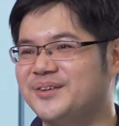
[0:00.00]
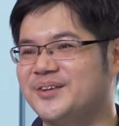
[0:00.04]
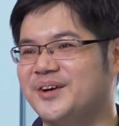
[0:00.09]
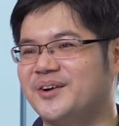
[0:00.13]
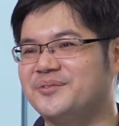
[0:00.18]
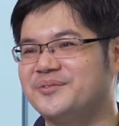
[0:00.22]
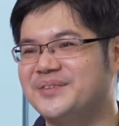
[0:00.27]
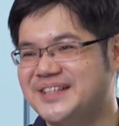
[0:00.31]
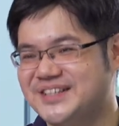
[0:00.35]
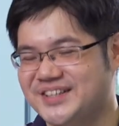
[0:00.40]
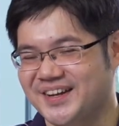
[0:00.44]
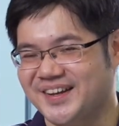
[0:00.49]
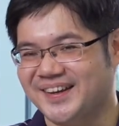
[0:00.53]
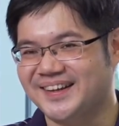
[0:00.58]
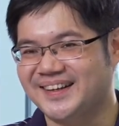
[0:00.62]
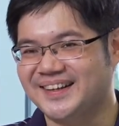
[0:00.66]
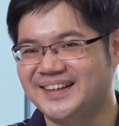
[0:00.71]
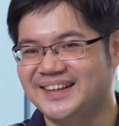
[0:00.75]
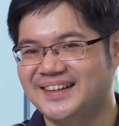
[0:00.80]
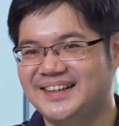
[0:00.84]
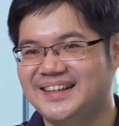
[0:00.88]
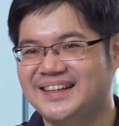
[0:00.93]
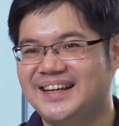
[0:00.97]
your vision.
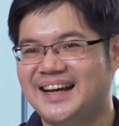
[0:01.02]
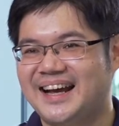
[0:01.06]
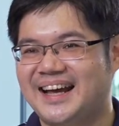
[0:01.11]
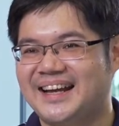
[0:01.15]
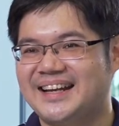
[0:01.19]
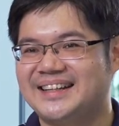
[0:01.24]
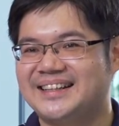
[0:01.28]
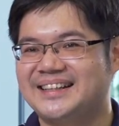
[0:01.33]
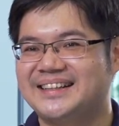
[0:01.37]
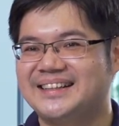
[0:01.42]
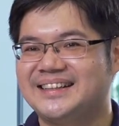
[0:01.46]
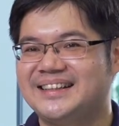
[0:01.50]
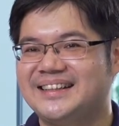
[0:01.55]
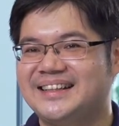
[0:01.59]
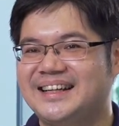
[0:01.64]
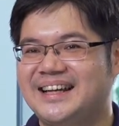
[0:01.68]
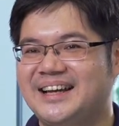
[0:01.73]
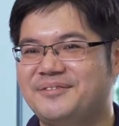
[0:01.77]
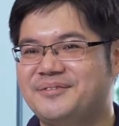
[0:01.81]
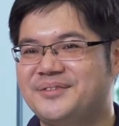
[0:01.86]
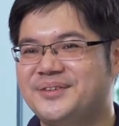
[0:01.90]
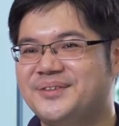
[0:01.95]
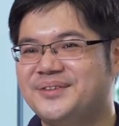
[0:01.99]
And
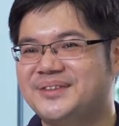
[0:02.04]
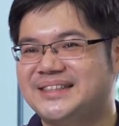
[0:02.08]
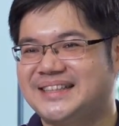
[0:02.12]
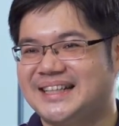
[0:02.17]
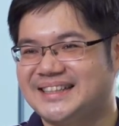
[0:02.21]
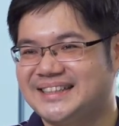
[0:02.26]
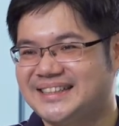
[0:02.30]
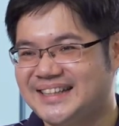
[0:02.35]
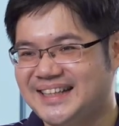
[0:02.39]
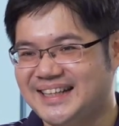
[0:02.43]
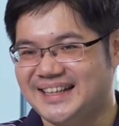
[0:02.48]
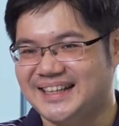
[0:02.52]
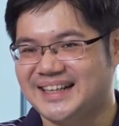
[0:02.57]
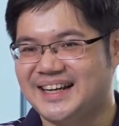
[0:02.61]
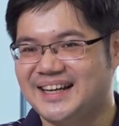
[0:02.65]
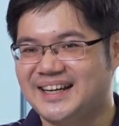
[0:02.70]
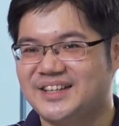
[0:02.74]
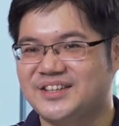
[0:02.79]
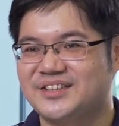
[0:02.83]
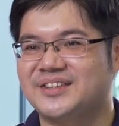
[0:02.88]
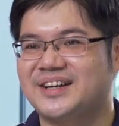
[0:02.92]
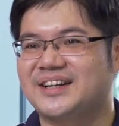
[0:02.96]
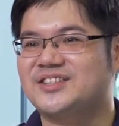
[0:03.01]
if you succeed,
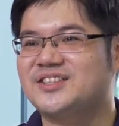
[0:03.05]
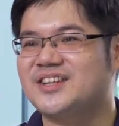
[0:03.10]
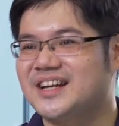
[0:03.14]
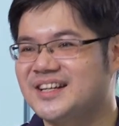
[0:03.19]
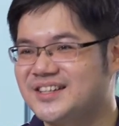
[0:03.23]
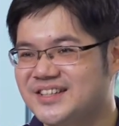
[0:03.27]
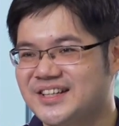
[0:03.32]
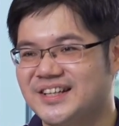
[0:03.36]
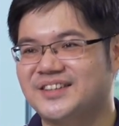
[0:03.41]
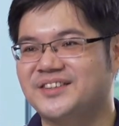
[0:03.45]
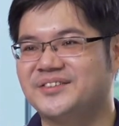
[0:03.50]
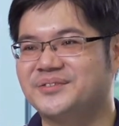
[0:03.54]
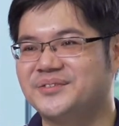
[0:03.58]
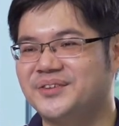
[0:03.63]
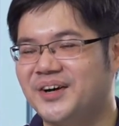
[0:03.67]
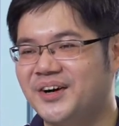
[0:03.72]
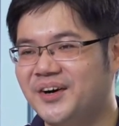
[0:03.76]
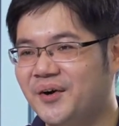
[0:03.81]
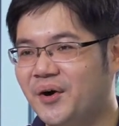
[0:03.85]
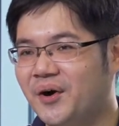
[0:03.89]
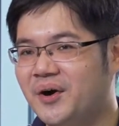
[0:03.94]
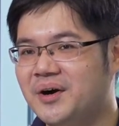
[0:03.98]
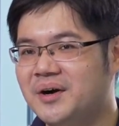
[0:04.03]
you are changing the
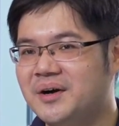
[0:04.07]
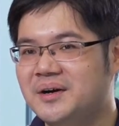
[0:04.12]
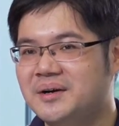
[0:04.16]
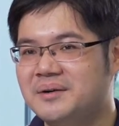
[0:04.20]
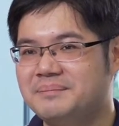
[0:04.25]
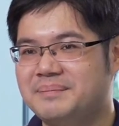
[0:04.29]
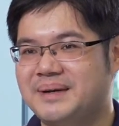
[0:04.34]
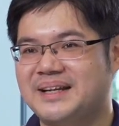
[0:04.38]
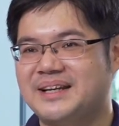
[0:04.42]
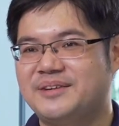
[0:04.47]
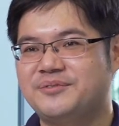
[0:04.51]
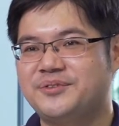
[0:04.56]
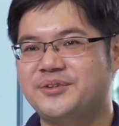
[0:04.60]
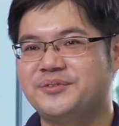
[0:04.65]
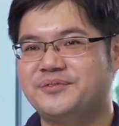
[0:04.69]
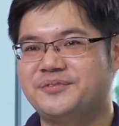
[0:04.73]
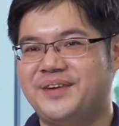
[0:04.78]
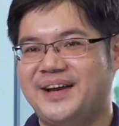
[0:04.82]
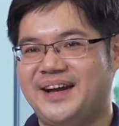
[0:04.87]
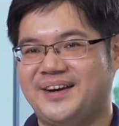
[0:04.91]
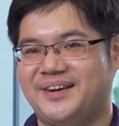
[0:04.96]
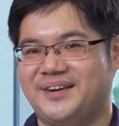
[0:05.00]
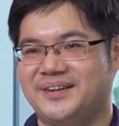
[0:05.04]
world. But if you
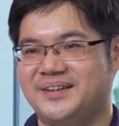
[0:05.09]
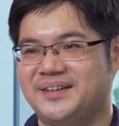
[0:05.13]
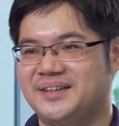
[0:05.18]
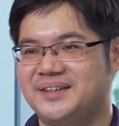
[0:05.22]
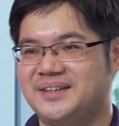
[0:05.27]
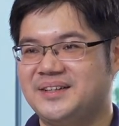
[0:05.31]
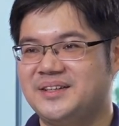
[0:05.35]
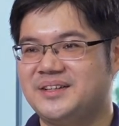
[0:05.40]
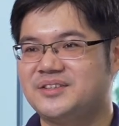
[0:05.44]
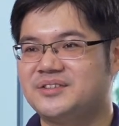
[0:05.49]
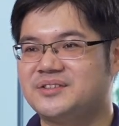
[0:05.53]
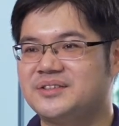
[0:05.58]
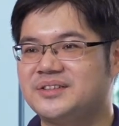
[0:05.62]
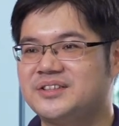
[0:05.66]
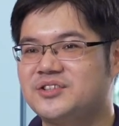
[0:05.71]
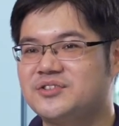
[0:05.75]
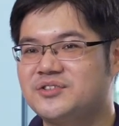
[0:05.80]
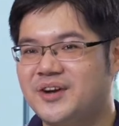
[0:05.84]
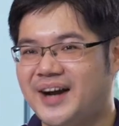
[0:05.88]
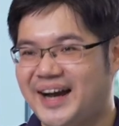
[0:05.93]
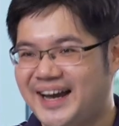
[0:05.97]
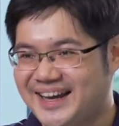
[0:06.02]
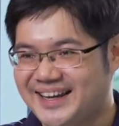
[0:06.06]
fail, just
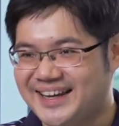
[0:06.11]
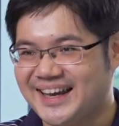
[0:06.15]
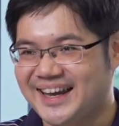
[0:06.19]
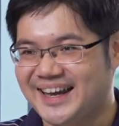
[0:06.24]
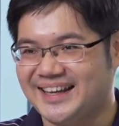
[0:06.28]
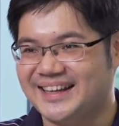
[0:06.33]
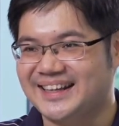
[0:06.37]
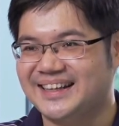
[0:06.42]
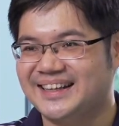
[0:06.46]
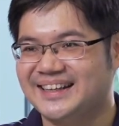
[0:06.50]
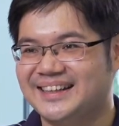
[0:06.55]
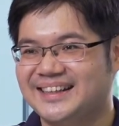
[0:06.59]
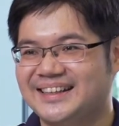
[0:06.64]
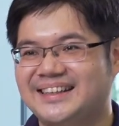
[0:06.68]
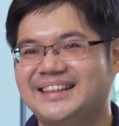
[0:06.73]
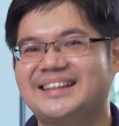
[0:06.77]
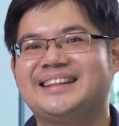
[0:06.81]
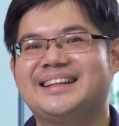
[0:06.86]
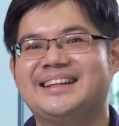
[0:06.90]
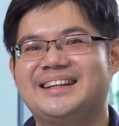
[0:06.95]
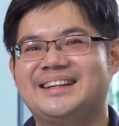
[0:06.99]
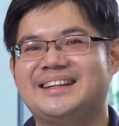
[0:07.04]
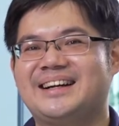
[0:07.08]
try again.
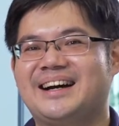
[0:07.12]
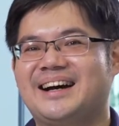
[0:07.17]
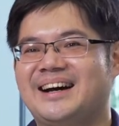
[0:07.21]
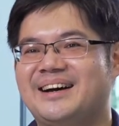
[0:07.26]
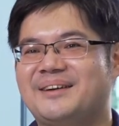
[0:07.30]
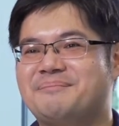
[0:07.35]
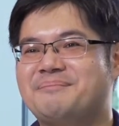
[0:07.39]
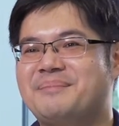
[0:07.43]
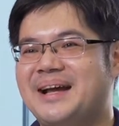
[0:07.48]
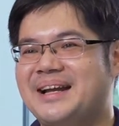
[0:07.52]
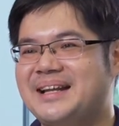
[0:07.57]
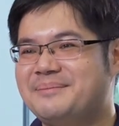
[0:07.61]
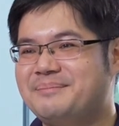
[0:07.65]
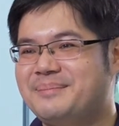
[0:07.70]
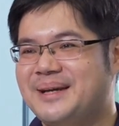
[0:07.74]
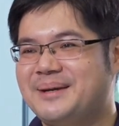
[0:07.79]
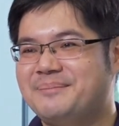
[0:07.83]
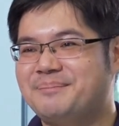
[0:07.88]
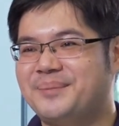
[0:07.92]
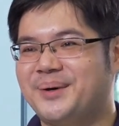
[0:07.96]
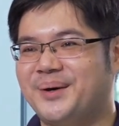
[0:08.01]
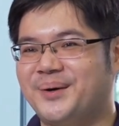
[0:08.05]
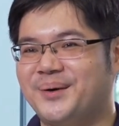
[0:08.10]
Uh, many
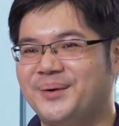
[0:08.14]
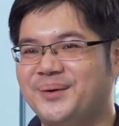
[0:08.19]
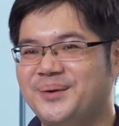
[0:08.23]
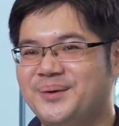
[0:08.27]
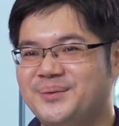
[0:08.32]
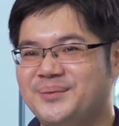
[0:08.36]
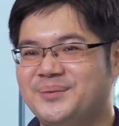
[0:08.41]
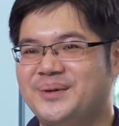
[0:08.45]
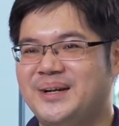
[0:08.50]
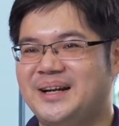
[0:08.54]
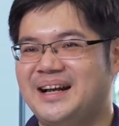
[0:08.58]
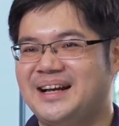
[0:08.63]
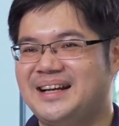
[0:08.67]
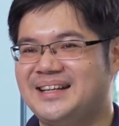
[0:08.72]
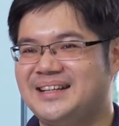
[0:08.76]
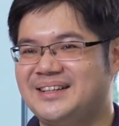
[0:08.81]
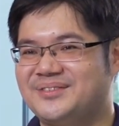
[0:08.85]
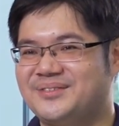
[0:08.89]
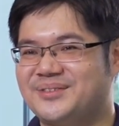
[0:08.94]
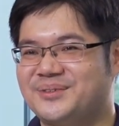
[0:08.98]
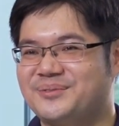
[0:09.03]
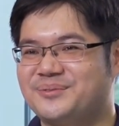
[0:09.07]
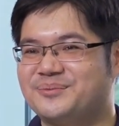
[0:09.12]
people would,
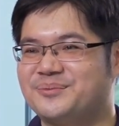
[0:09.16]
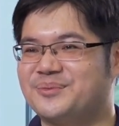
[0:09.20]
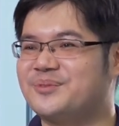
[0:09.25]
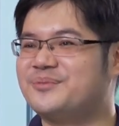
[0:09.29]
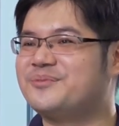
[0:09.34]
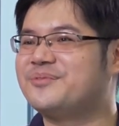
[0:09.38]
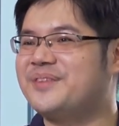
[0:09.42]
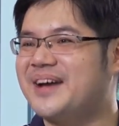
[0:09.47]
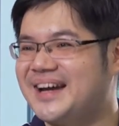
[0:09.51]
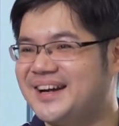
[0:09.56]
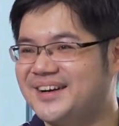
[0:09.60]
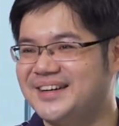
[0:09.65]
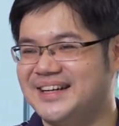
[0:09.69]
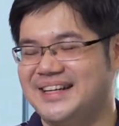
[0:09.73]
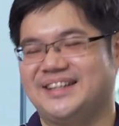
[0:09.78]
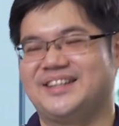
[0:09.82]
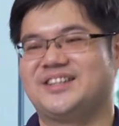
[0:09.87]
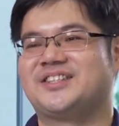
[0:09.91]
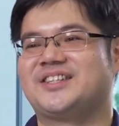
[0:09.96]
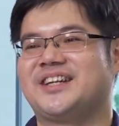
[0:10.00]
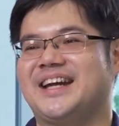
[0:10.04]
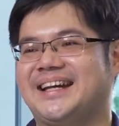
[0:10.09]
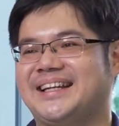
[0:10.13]
would, would fail in
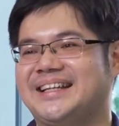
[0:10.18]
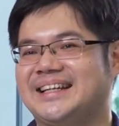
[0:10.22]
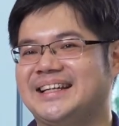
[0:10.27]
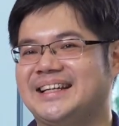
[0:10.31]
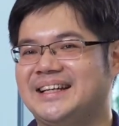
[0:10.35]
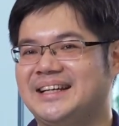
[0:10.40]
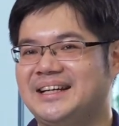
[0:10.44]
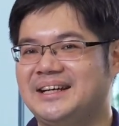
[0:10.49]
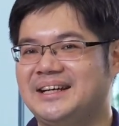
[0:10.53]
the journey,